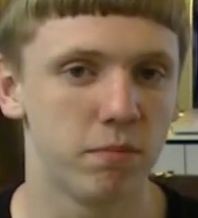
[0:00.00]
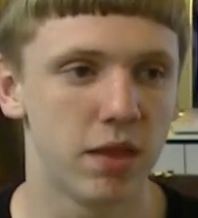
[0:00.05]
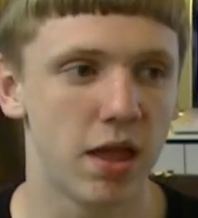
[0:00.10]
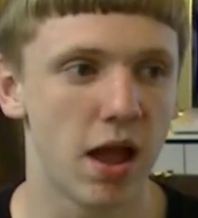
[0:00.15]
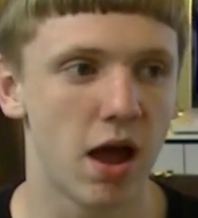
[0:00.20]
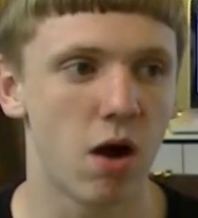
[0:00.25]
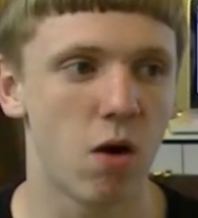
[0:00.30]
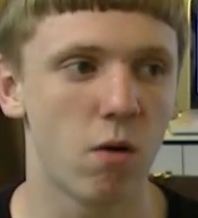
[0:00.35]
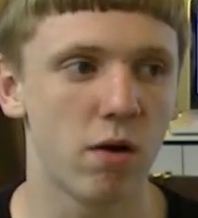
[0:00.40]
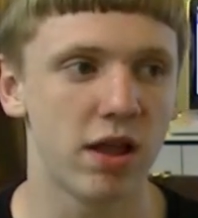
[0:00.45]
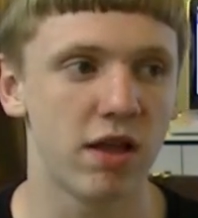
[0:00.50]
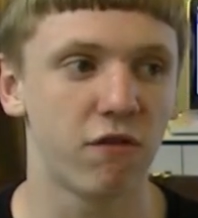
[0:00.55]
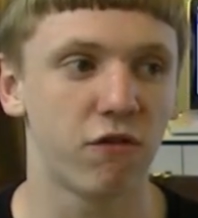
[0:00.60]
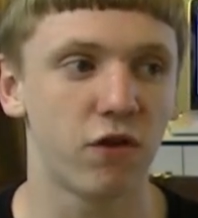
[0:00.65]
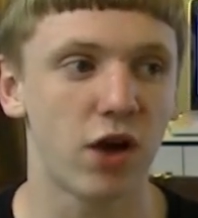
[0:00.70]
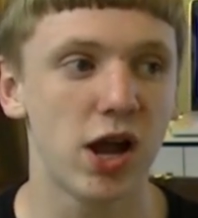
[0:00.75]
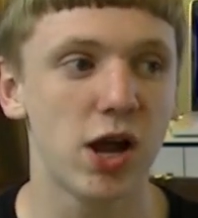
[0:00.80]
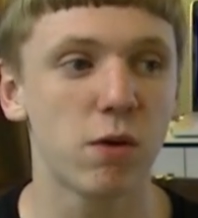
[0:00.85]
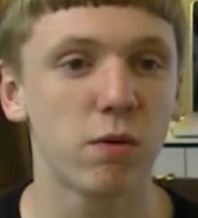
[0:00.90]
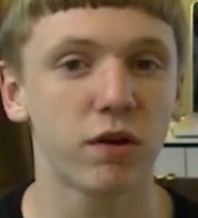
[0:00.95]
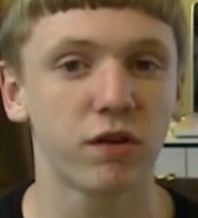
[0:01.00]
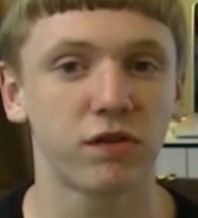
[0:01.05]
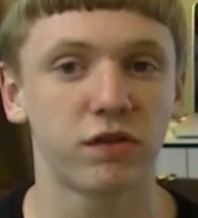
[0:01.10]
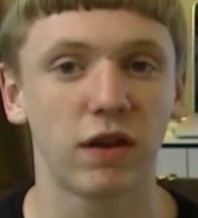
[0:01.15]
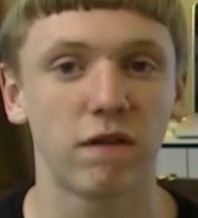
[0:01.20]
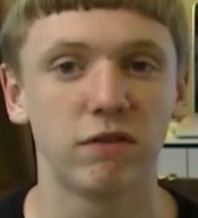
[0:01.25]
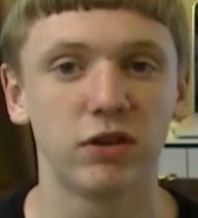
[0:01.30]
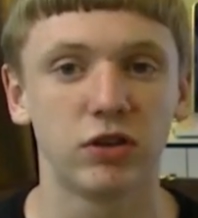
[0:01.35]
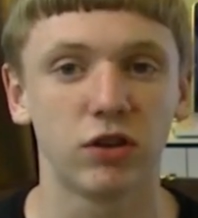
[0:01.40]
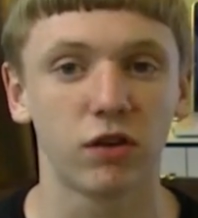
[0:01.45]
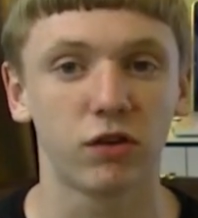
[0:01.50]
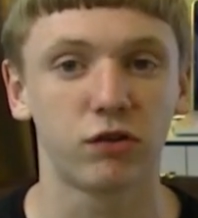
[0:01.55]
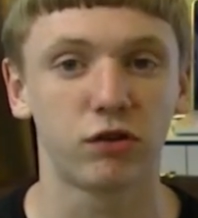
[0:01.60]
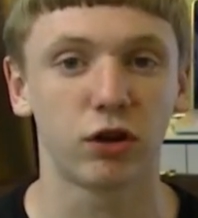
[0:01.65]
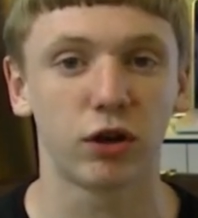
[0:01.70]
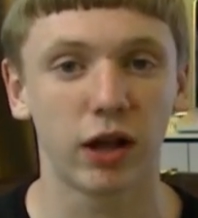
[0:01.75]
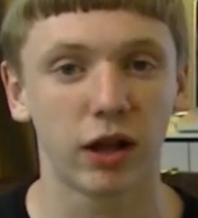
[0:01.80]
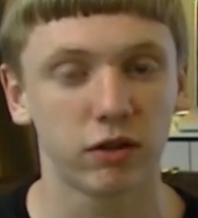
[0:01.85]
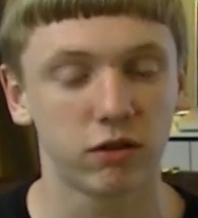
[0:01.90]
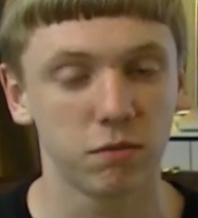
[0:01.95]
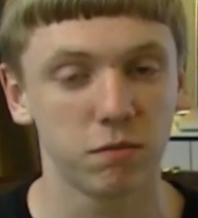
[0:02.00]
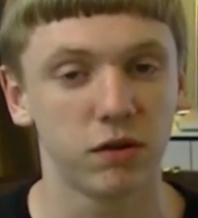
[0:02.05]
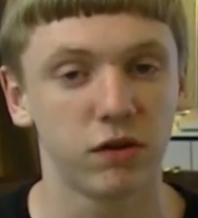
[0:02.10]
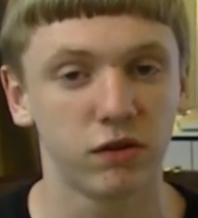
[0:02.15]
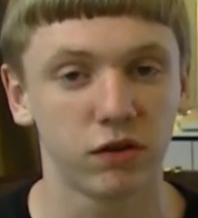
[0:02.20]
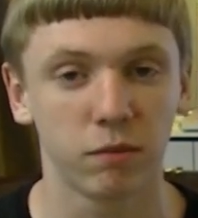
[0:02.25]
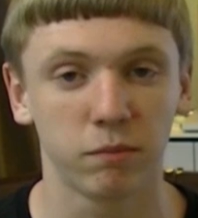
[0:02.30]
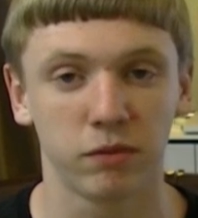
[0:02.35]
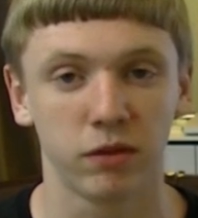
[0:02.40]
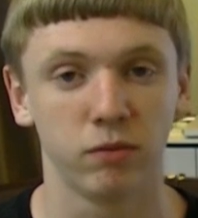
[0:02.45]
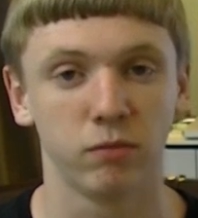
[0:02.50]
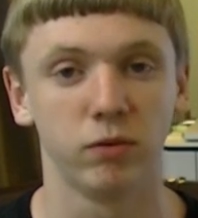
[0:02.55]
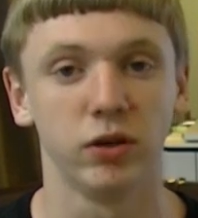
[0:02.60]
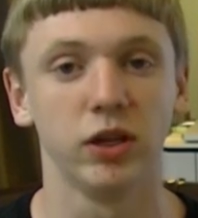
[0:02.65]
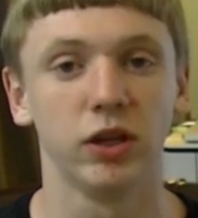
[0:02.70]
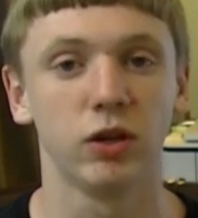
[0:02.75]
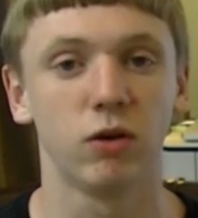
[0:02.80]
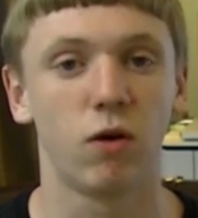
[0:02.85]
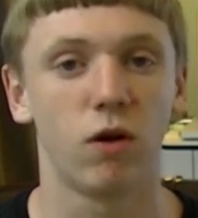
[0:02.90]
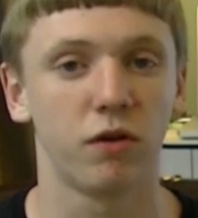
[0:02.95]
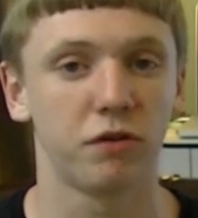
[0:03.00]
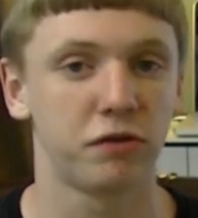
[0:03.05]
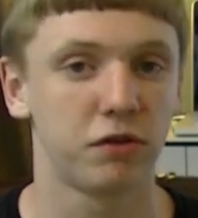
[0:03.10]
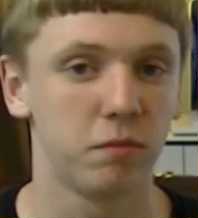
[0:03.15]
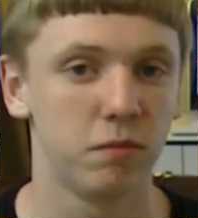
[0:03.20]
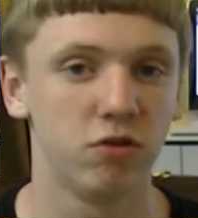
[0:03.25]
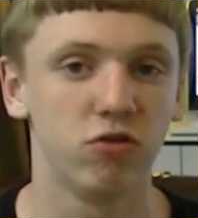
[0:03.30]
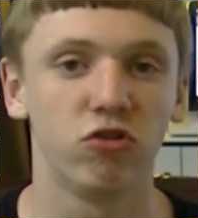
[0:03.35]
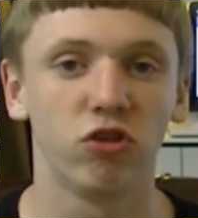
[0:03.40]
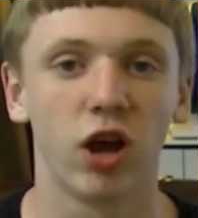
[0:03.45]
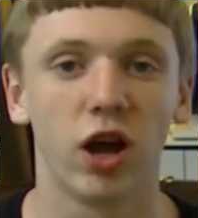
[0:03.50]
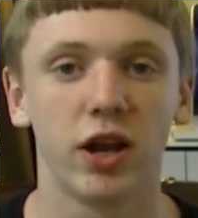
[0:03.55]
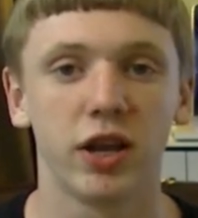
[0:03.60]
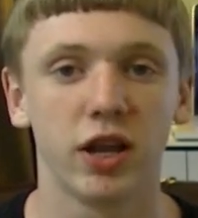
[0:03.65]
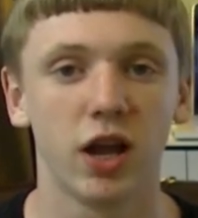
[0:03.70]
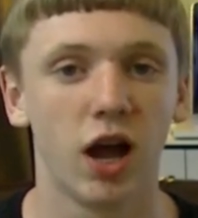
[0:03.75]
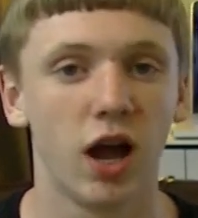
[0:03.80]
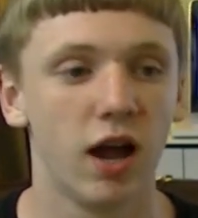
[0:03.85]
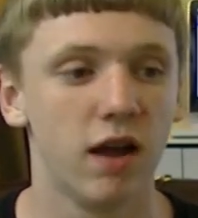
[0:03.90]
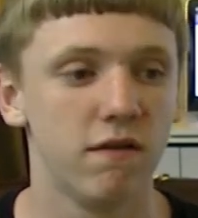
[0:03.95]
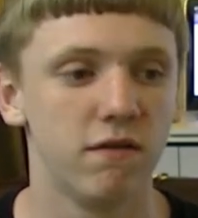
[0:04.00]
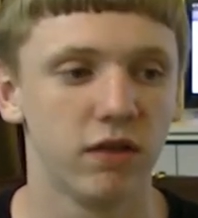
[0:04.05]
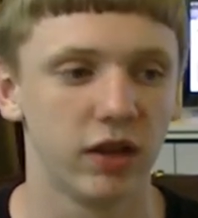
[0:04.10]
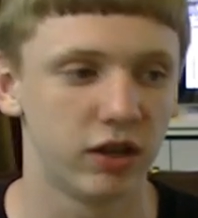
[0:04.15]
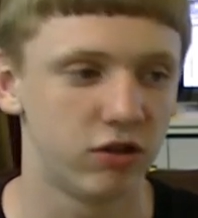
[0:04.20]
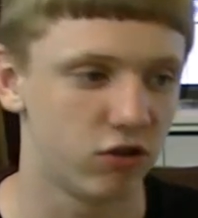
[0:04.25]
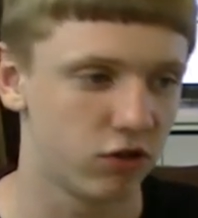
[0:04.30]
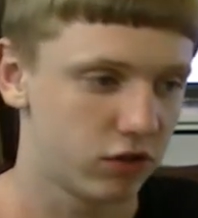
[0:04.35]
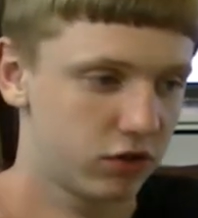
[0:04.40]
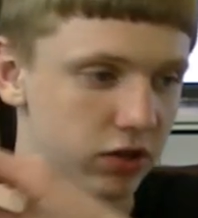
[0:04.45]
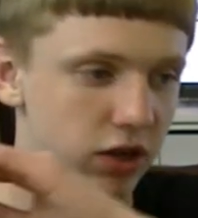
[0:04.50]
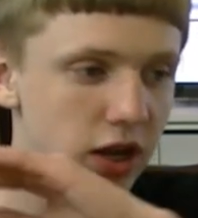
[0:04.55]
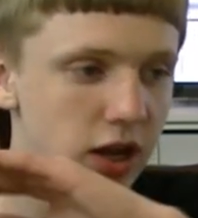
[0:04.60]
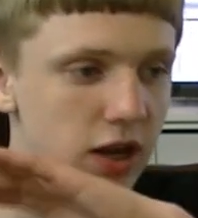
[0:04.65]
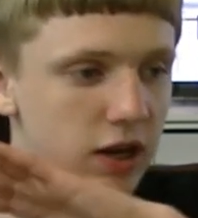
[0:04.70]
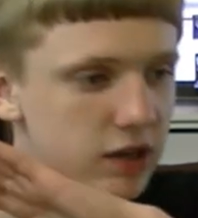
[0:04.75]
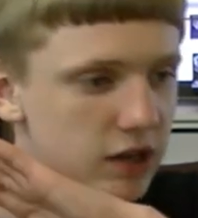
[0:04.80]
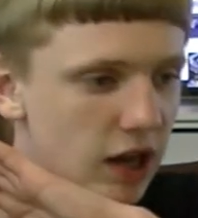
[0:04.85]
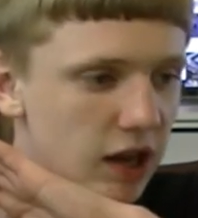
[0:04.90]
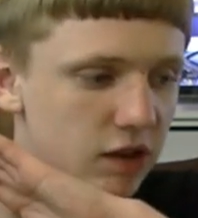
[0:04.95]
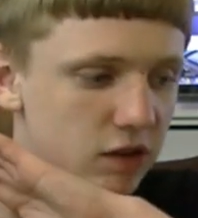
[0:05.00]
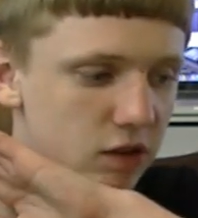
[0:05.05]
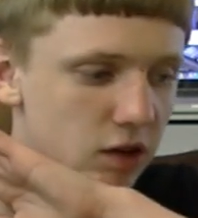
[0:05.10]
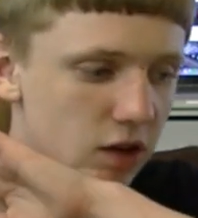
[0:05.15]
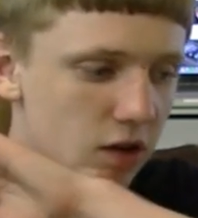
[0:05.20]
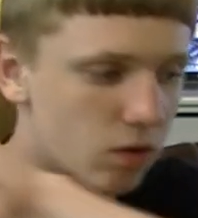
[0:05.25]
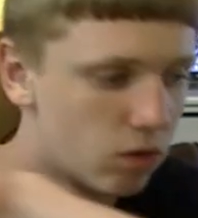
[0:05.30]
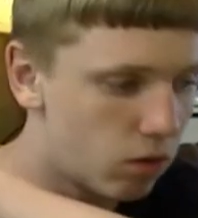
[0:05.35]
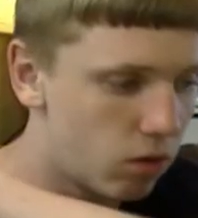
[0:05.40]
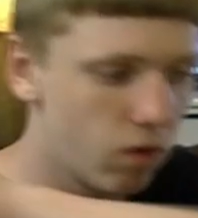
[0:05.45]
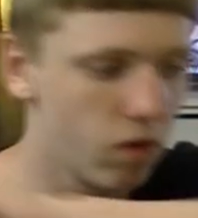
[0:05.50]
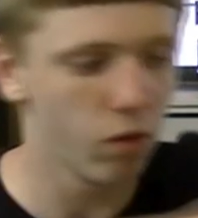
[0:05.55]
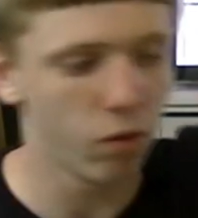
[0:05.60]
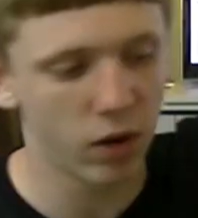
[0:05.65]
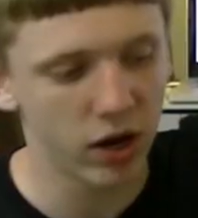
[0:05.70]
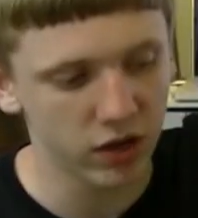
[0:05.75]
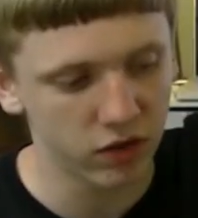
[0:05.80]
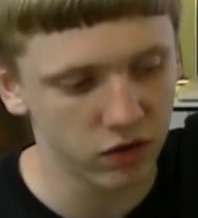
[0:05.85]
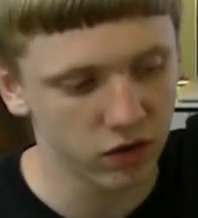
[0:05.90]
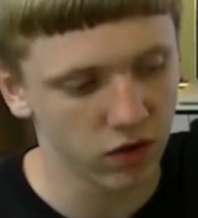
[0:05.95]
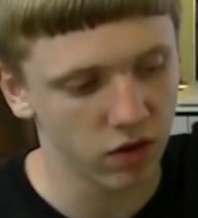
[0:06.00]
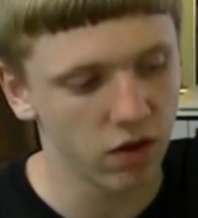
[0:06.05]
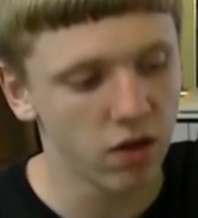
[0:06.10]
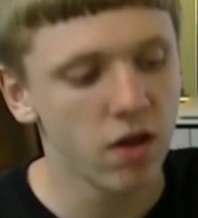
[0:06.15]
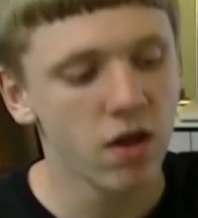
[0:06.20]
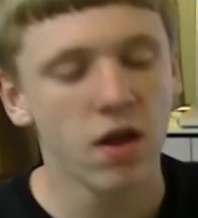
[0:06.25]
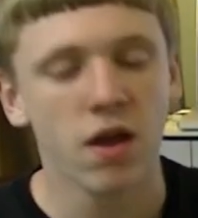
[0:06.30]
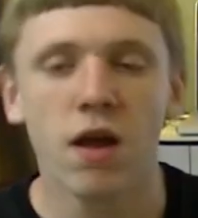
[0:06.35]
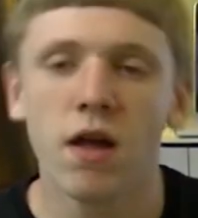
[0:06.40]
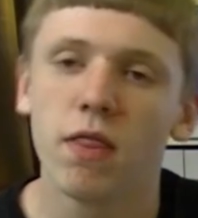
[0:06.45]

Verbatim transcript: Now, if iOS 7 does turn out to be something really awesome and Jony Ive like just takes it all the way to